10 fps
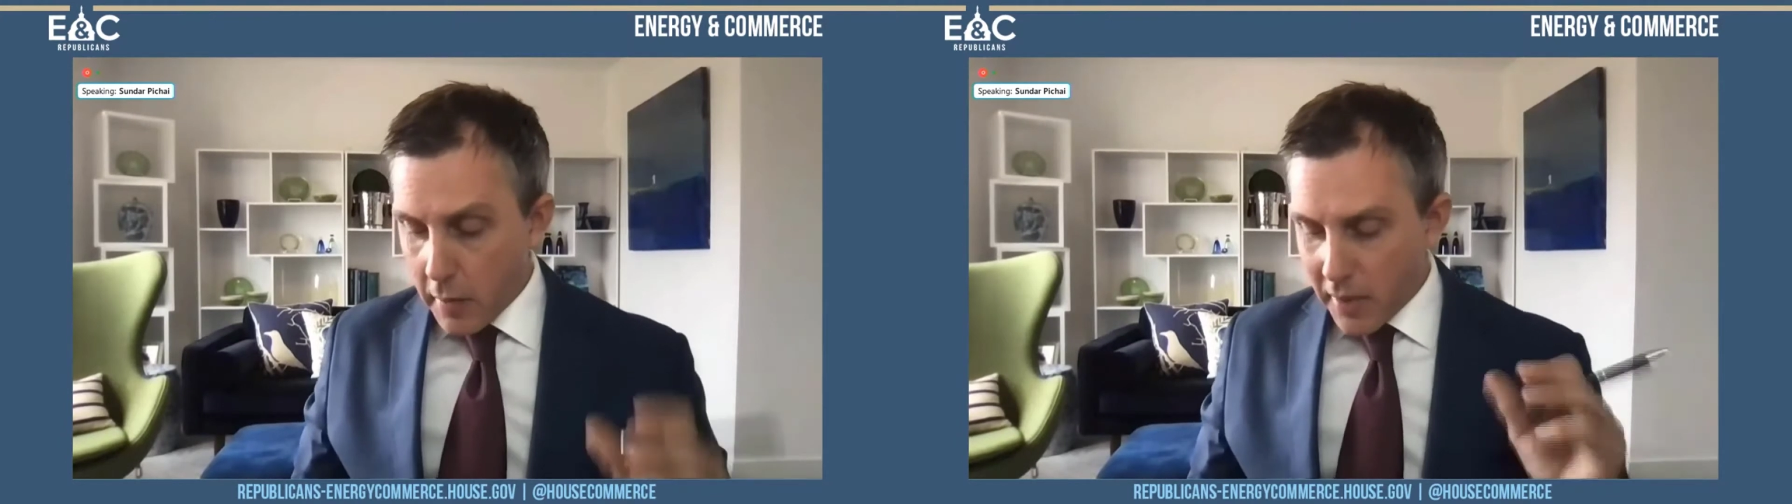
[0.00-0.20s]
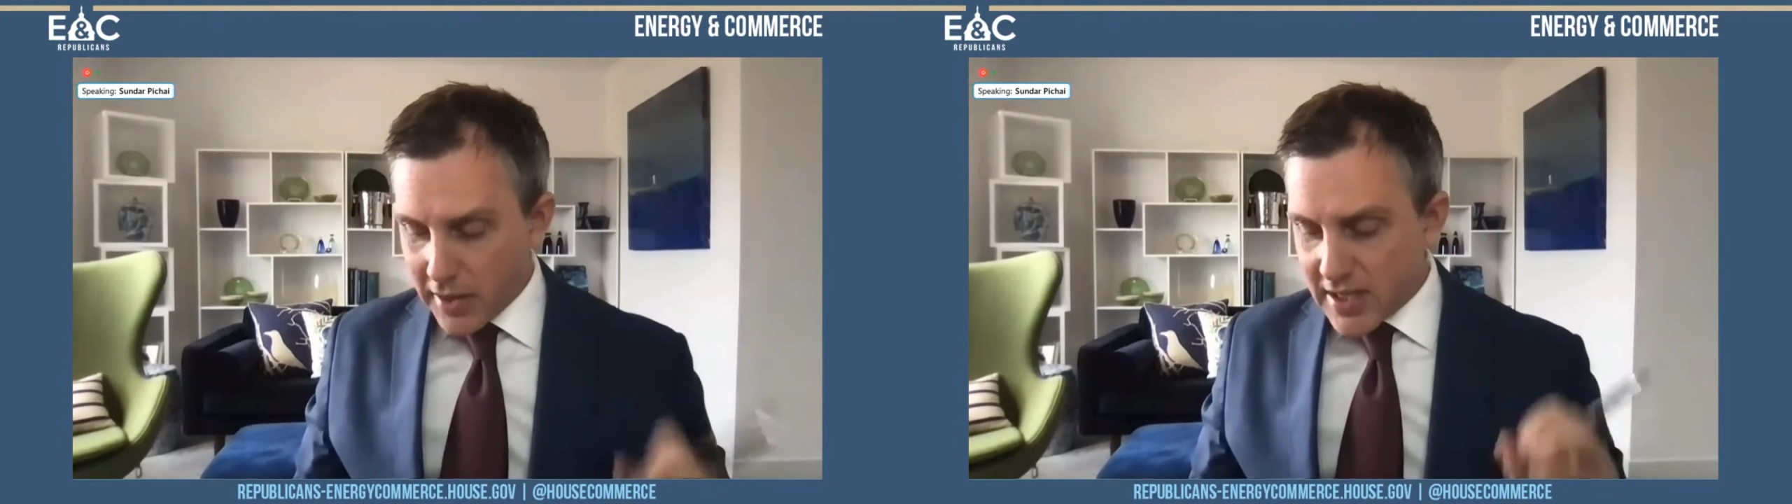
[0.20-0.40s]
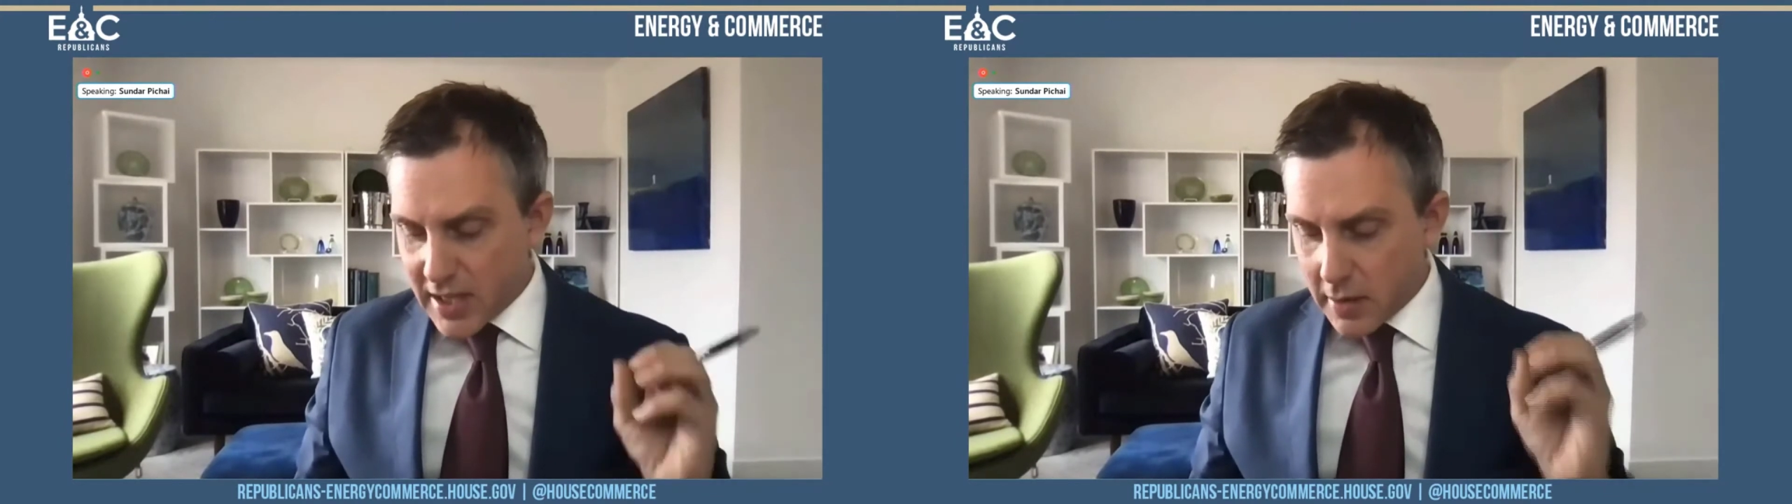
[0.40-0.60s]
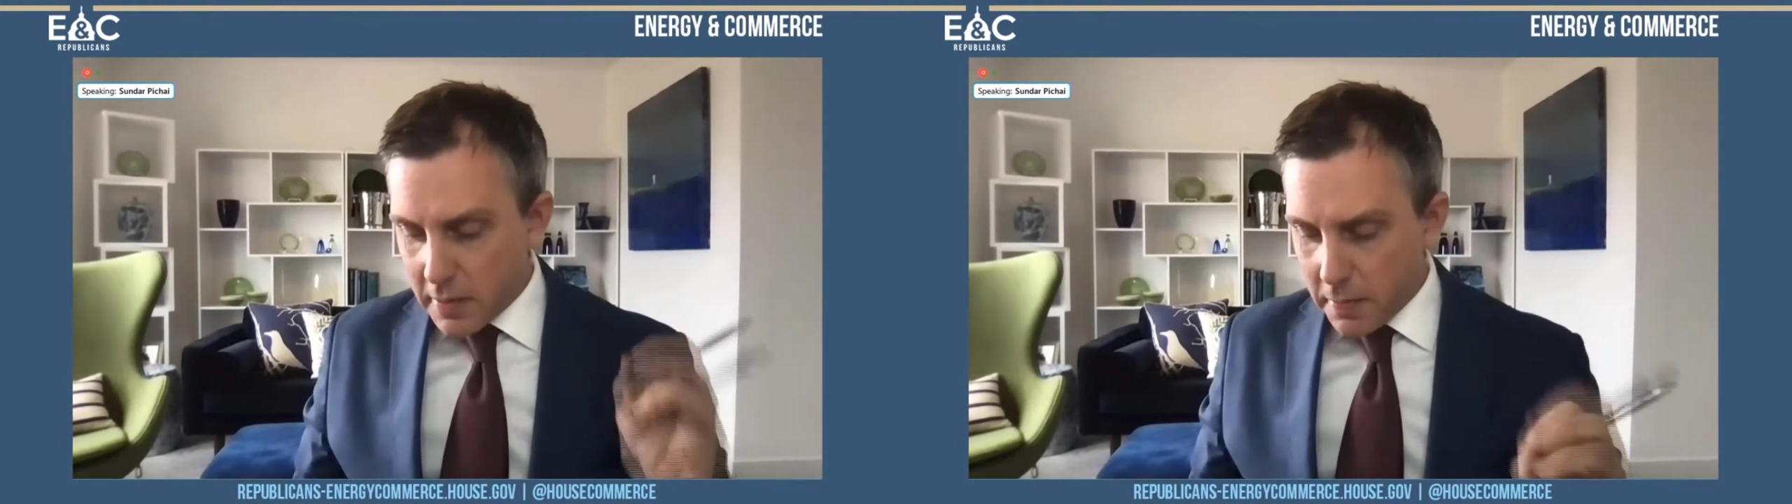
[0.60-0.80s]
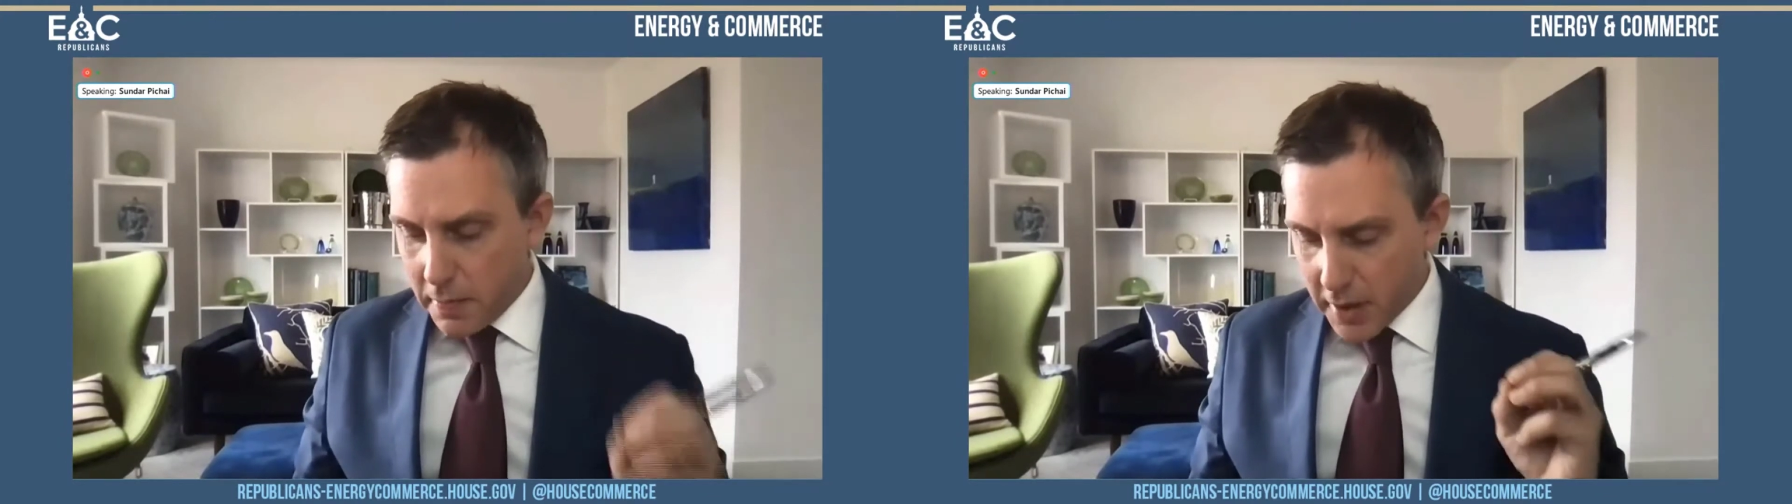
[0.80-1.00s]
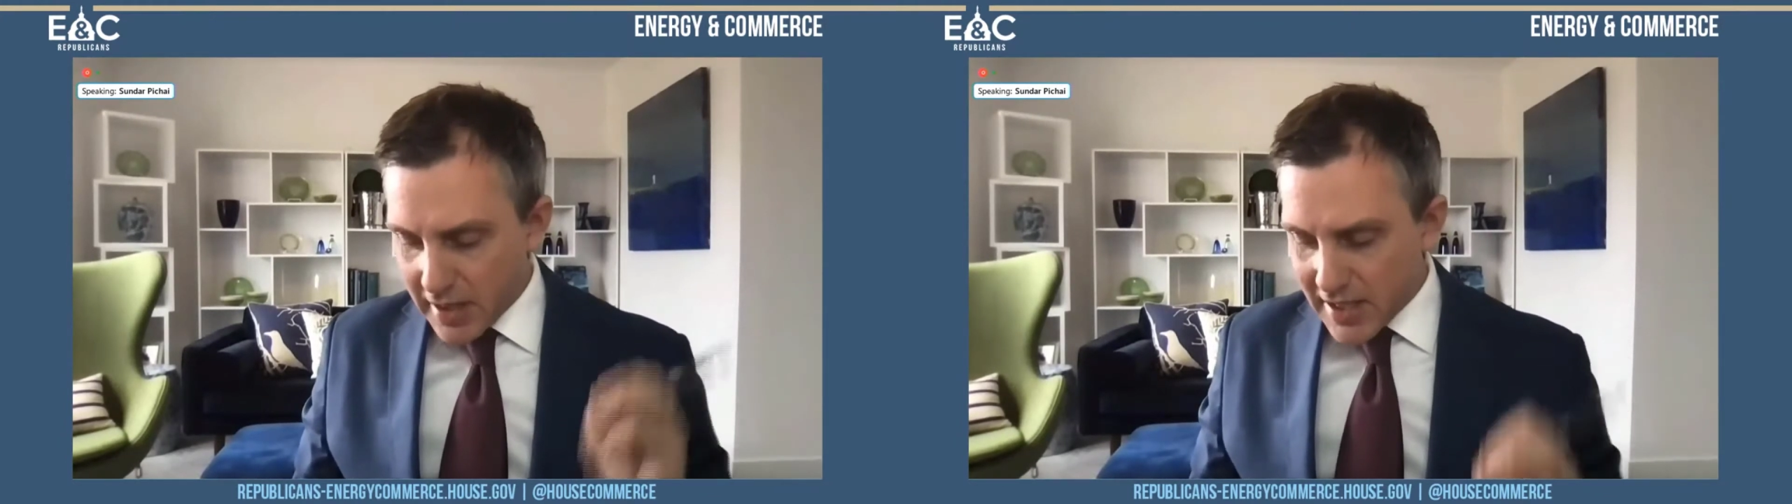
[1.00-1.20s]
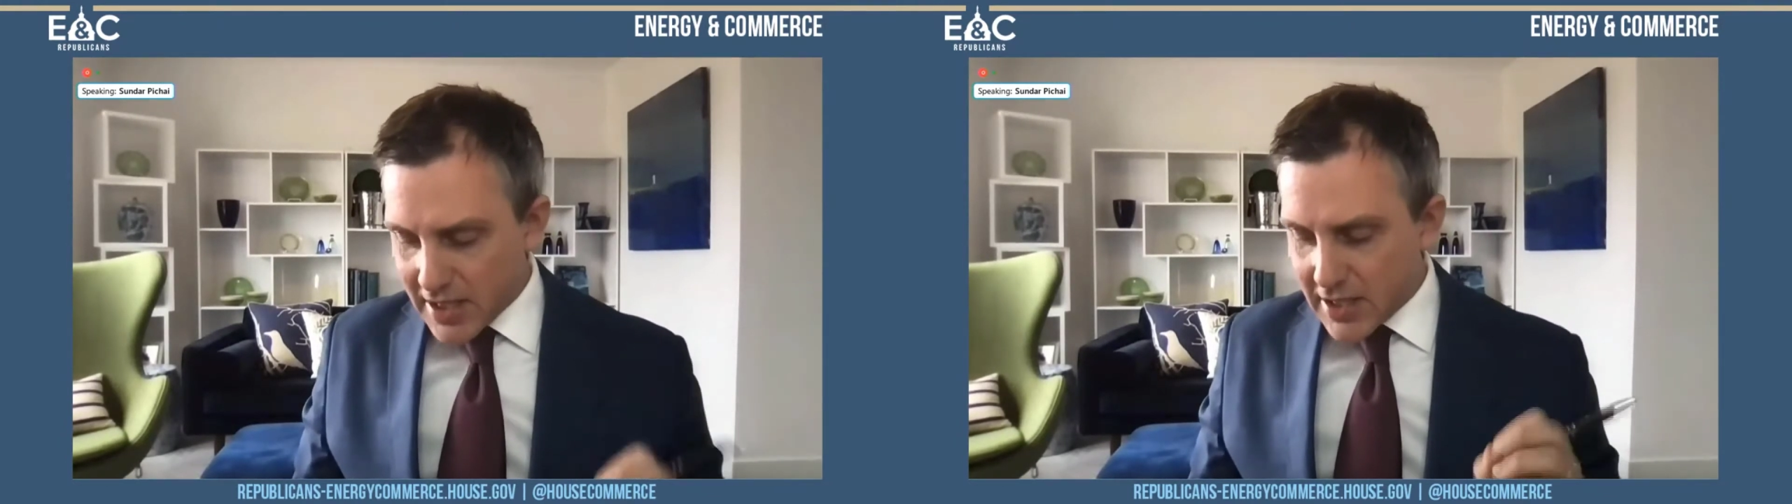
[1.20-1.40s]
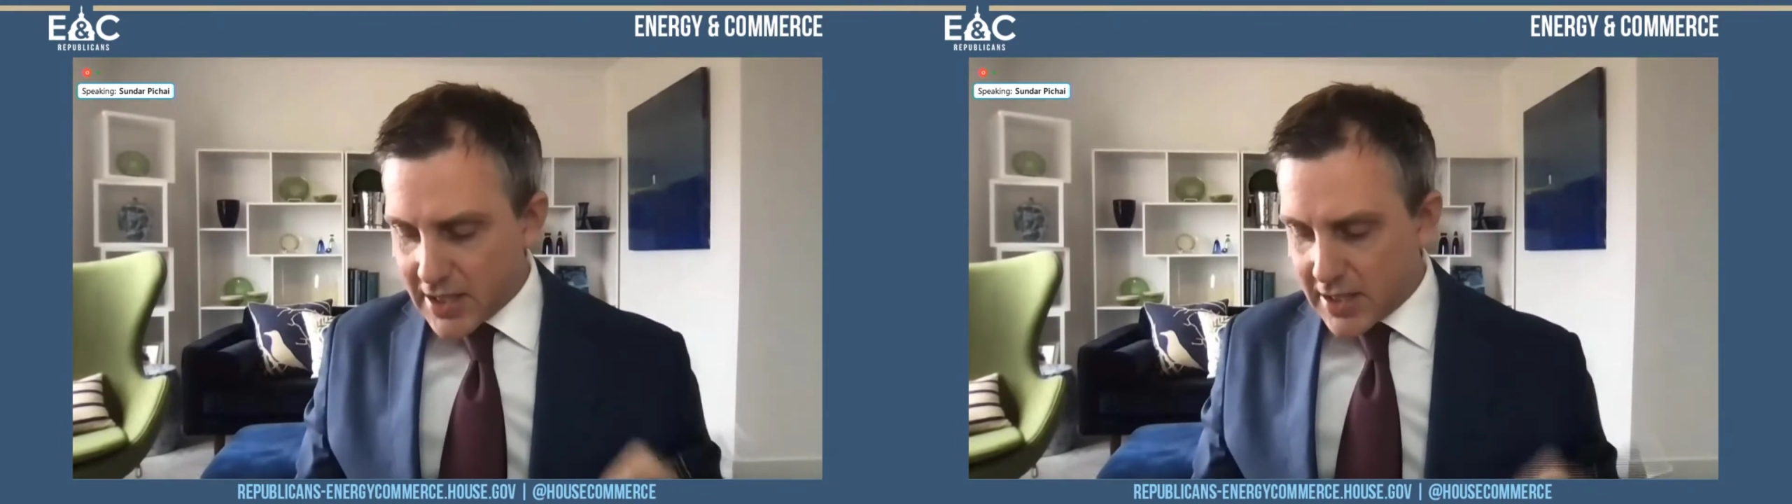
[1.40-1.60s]
But this
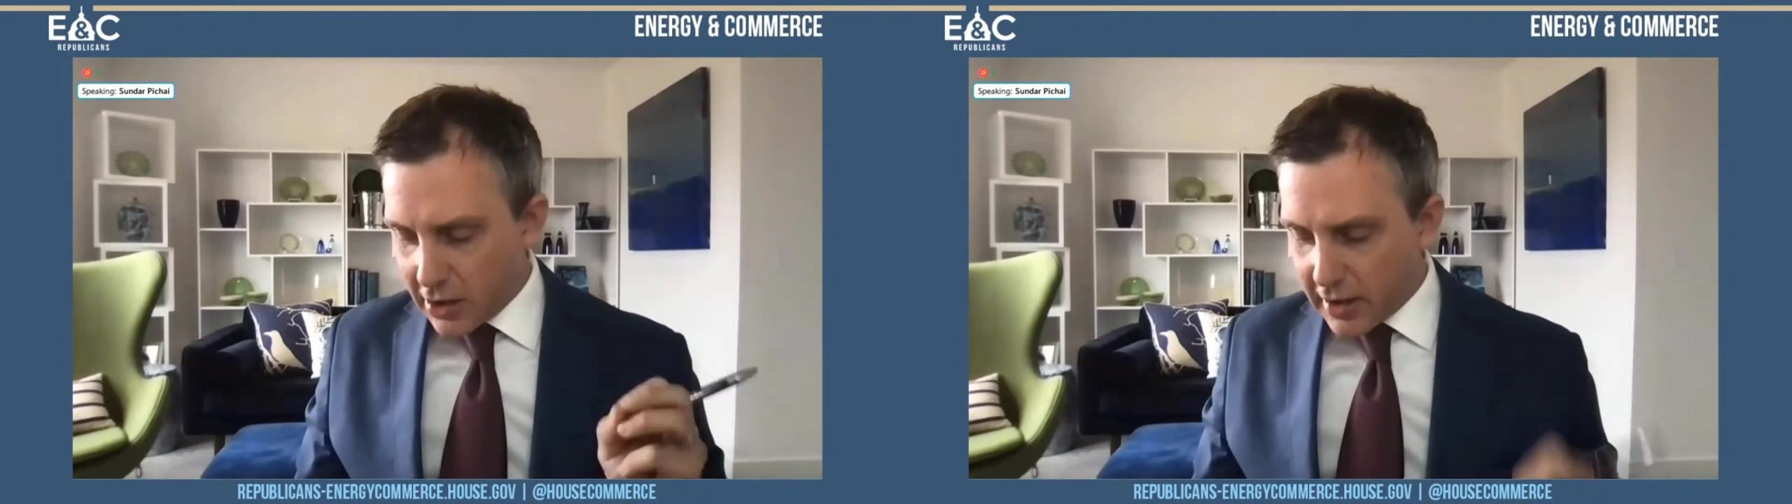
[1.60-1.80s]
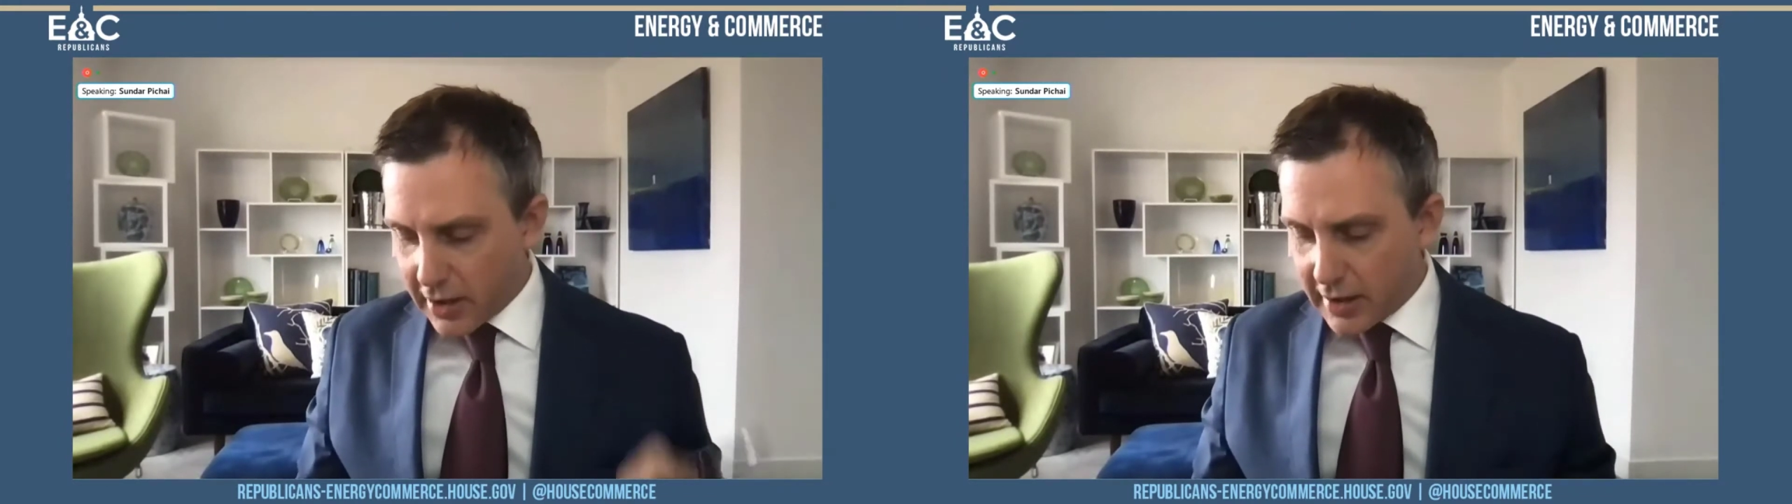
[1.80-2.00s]
is still